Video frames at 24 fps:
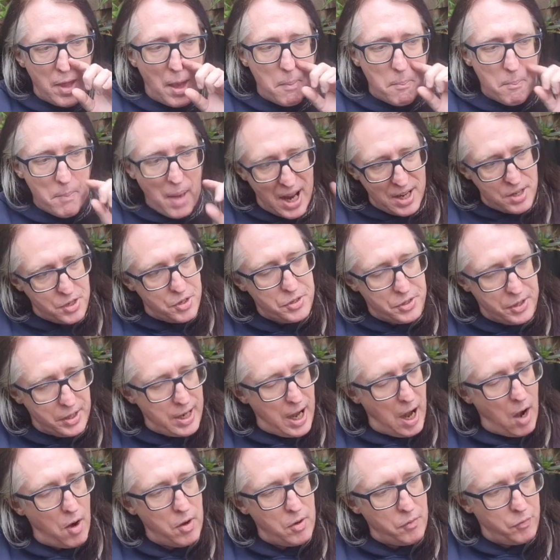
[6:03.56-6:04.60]
that matches the
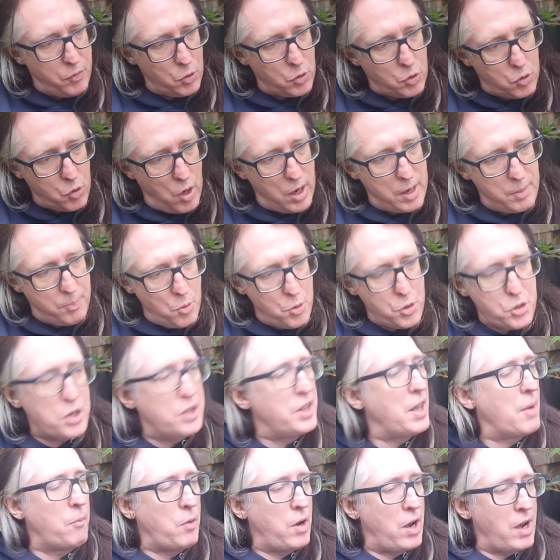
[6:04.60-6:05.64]
narrative you're trying to push.
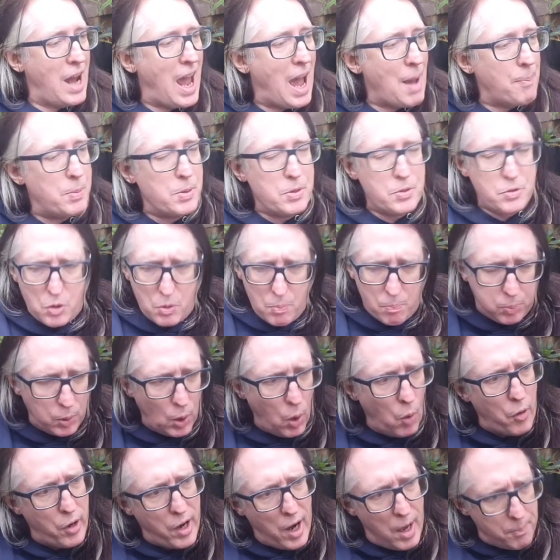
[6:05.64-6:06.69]
And then when it happens, you
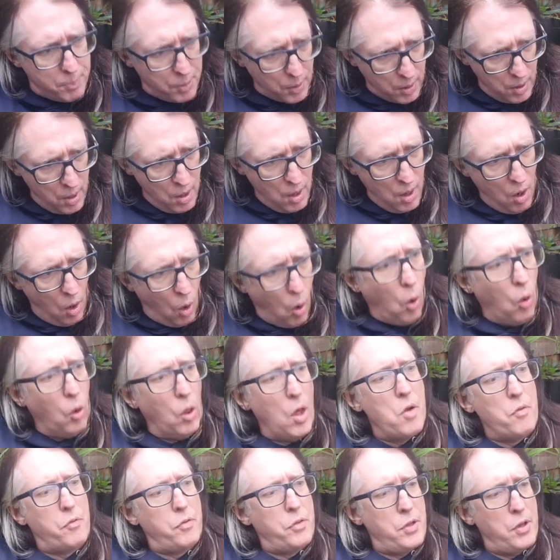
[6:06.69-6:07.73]
blow it up all
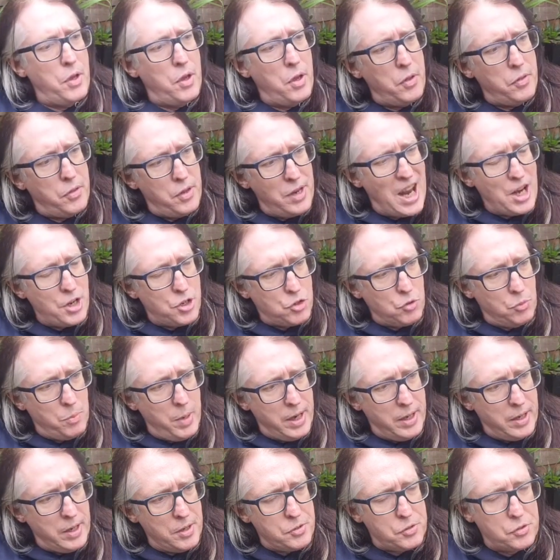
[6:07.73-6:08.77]
over the national
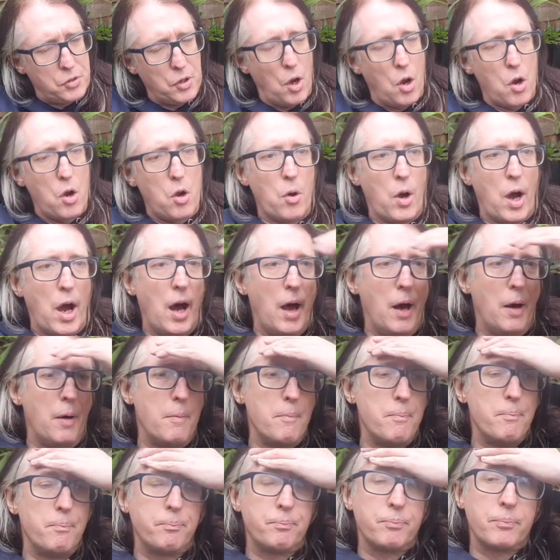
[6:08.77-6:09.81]
media.
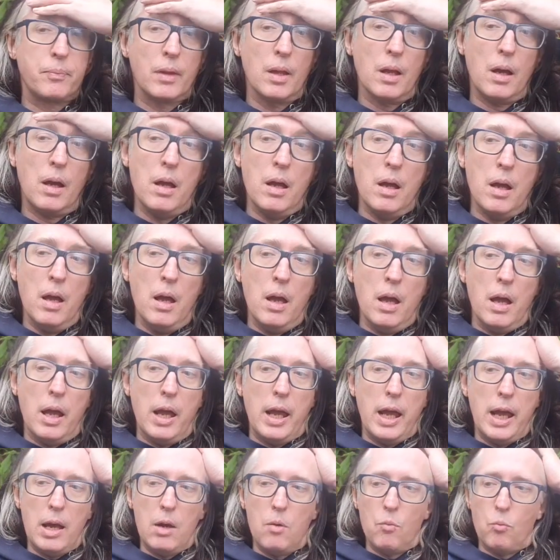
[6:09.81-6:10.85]
So
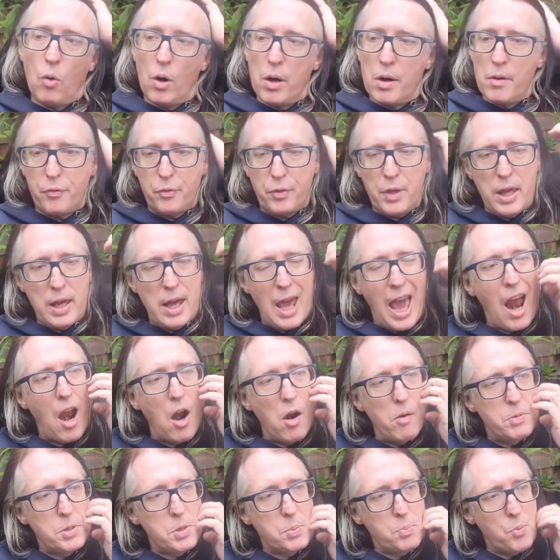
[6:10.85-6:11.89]
in one of the
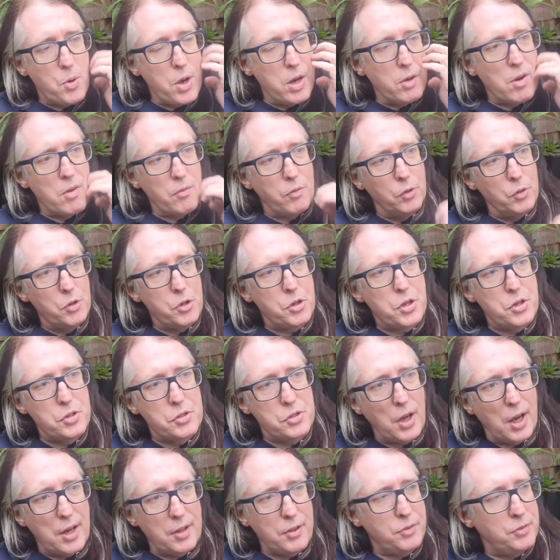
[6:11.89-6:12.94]
Arab Spring revolutions,
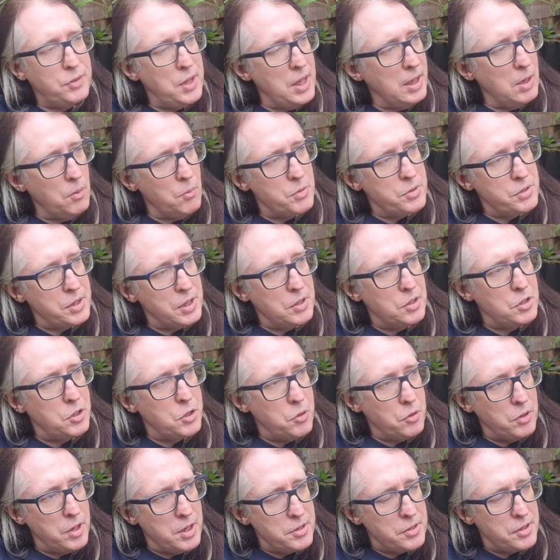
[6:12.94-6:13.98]
I think it was in
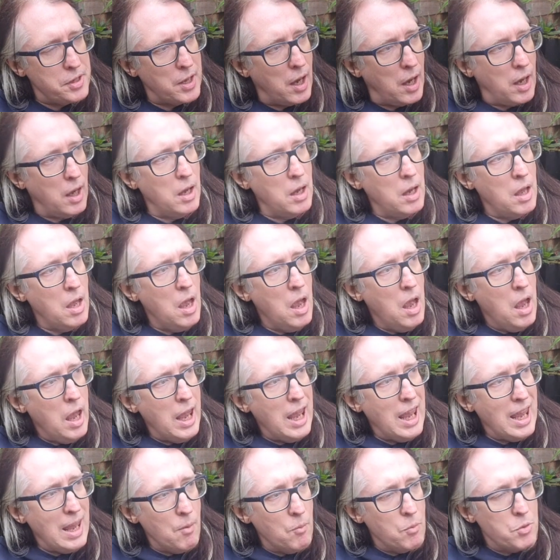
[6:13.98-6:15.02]
Tunisia,
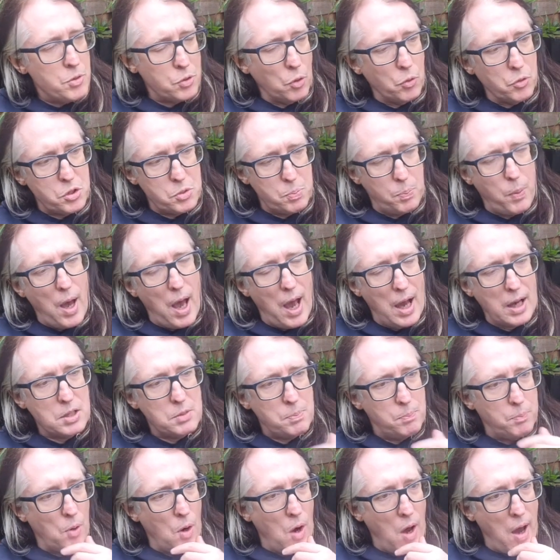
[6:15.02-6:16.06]
it was all
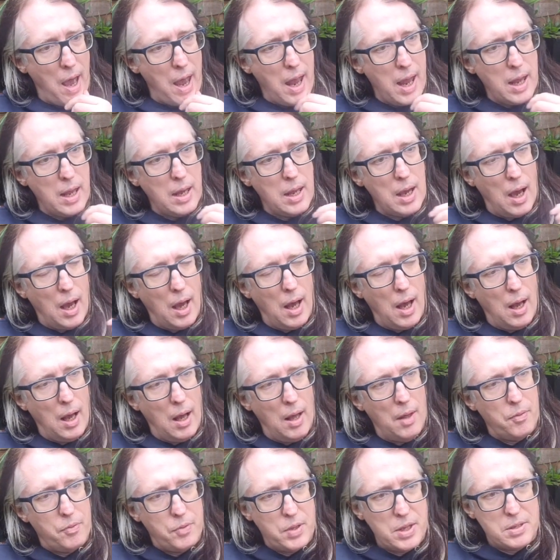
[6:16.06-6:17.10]
sparked by
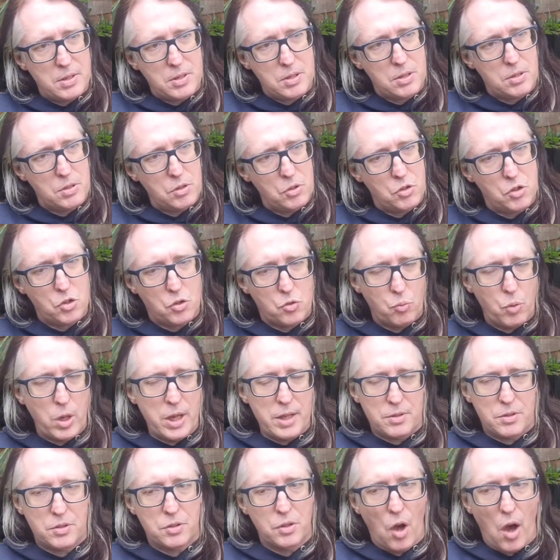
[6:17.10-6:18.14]
this
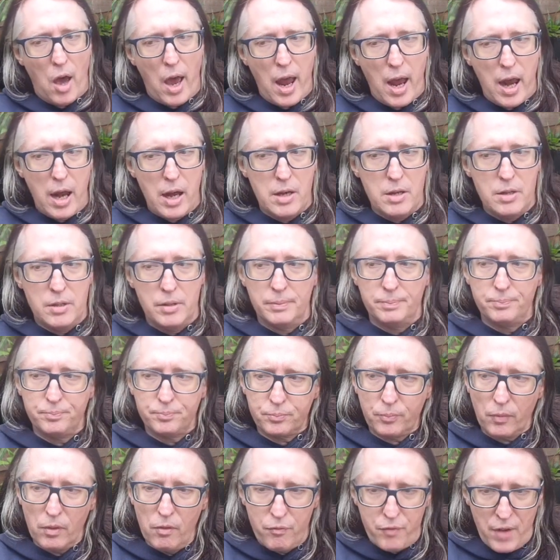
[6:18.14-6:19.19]
street side
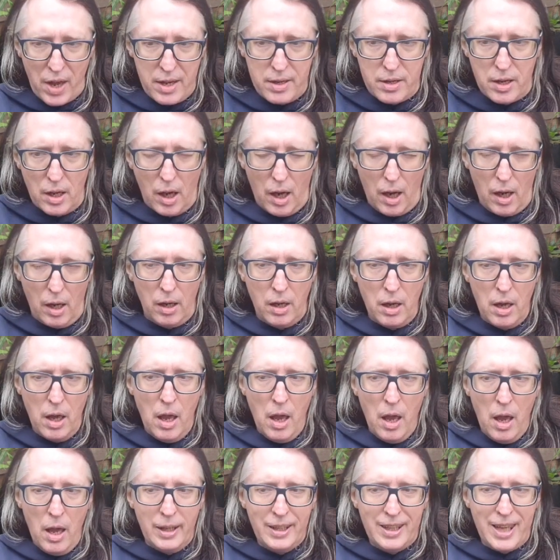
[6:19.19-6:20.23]
vendor
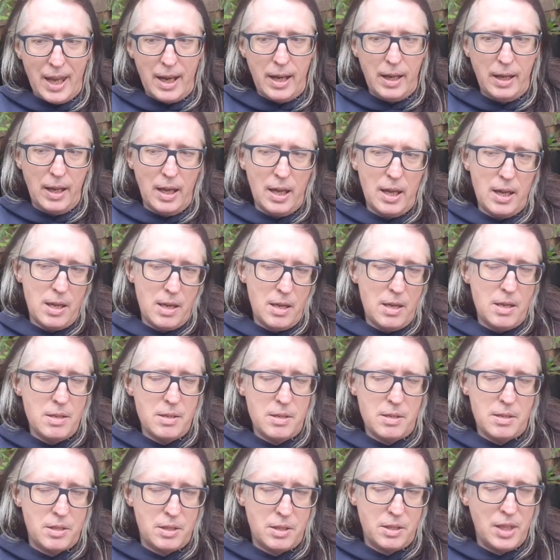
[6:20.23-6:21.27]
getting
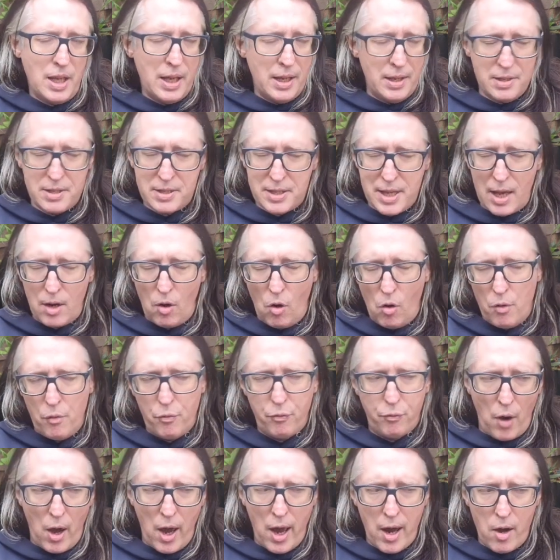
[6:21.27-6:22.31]
his thing set on
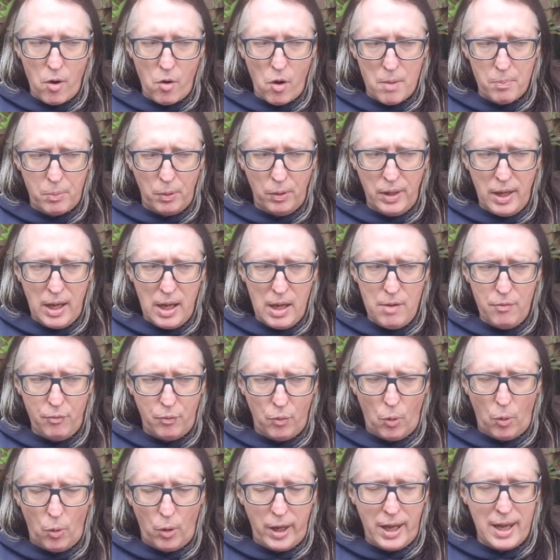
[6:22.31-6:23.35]
fire, I believe,
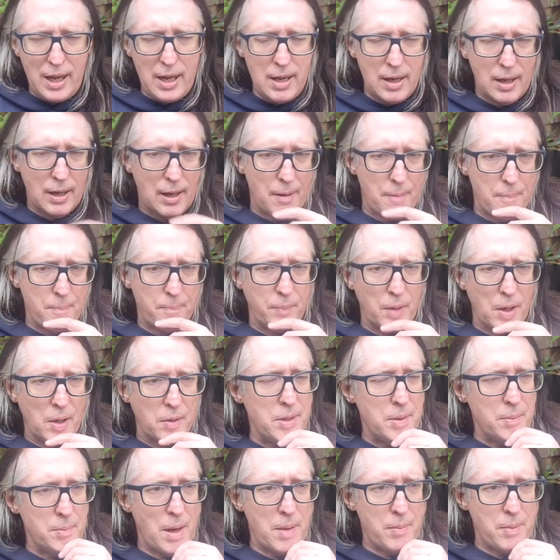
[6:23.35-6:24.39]
or he, I
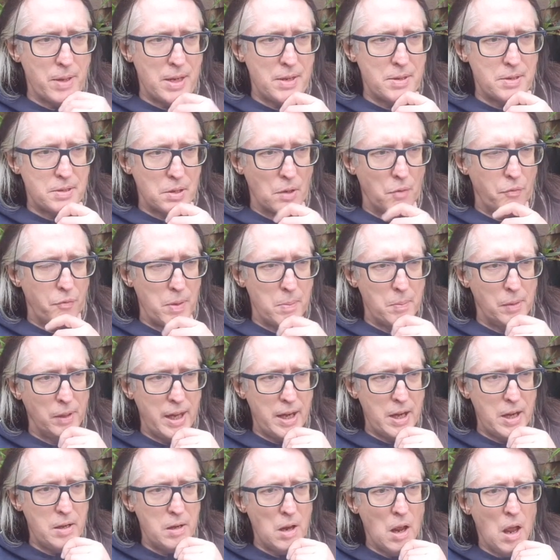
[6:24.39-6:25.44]
think maybe he
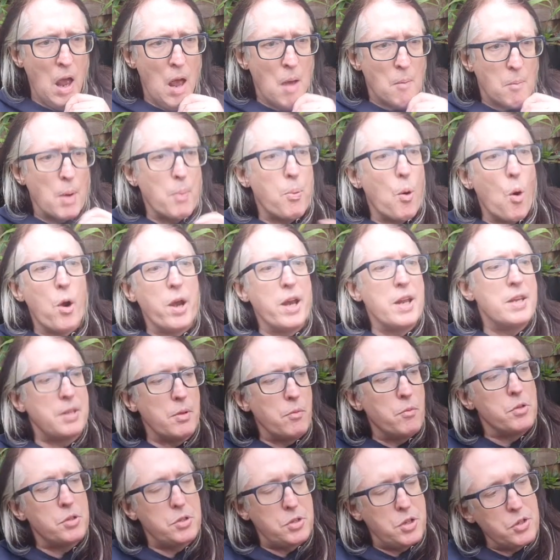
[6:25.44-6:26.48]
self-immolated. My point is,
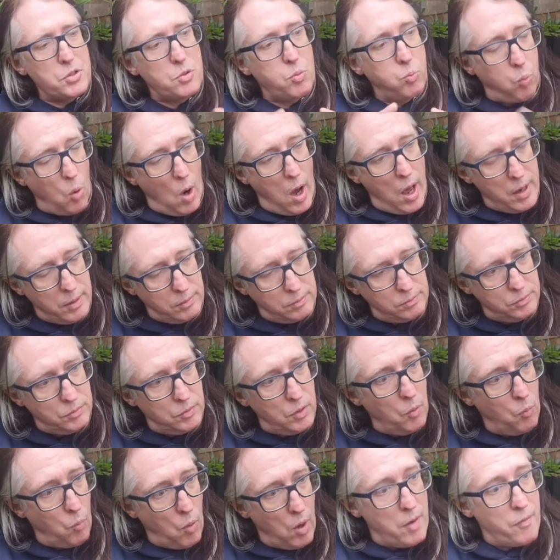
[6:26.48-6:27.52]
it was just one
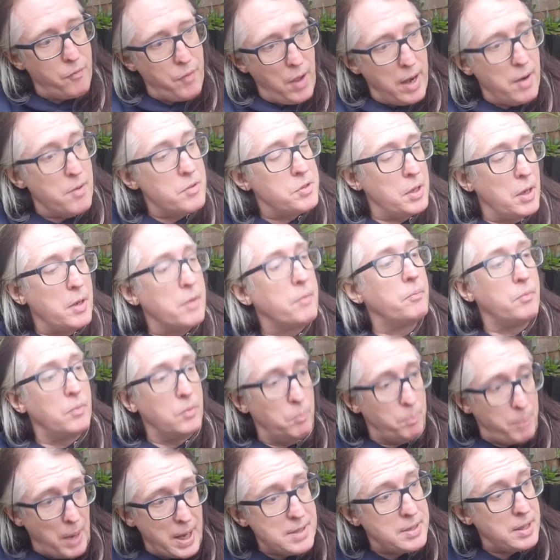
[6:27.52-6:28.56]
event. It was
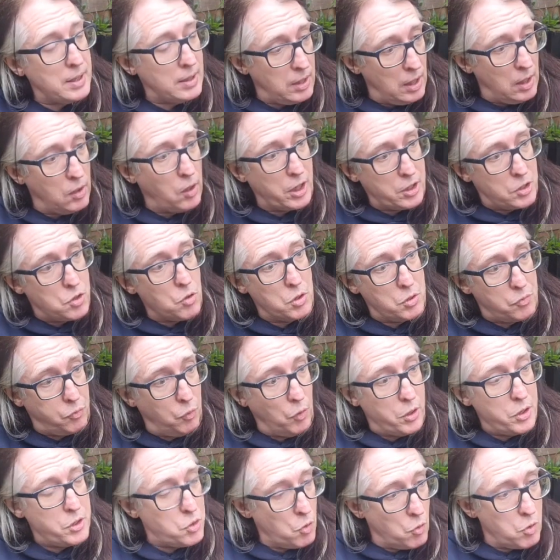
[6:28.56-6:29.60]
basically like George
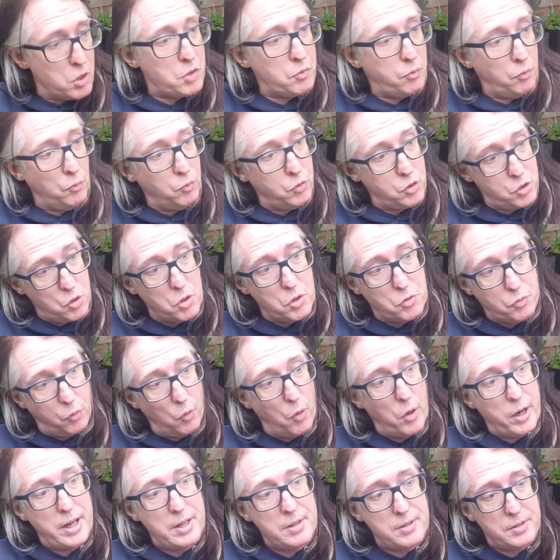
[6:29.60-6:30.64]
Floyd. George
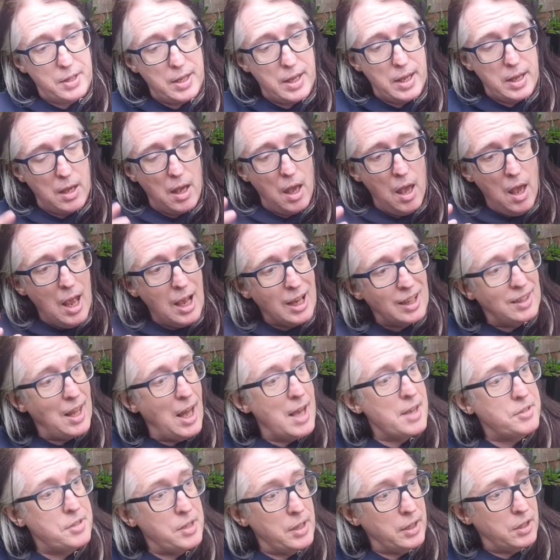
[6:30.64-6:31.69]
Floyd is the
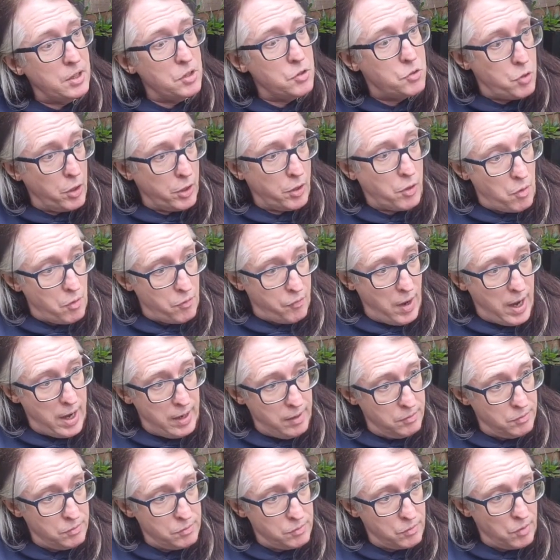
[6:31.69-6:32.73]
classic trigger event,
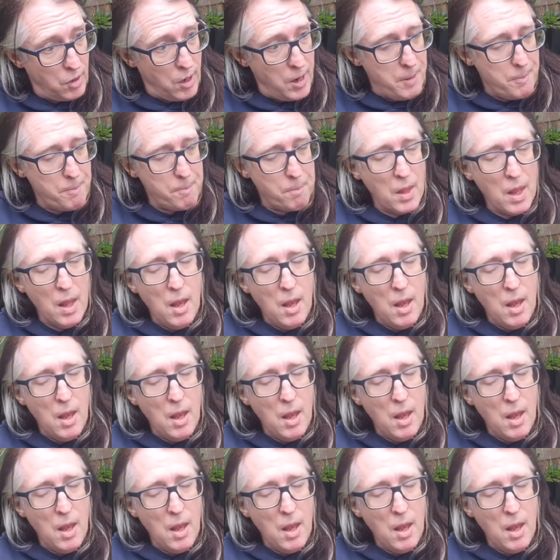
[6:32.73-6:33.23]
right?